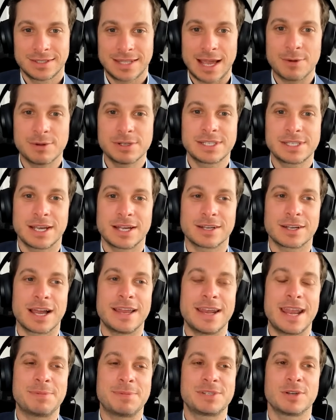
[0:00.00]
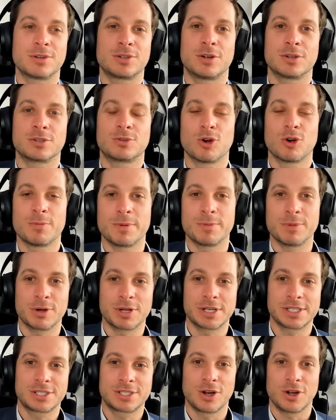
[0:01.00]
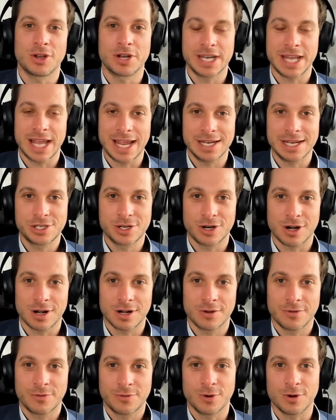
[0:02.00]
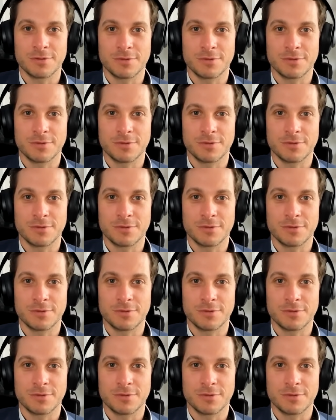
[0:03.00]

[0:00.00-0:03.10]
That was an episode called Corporate Bro Gets Called into HR for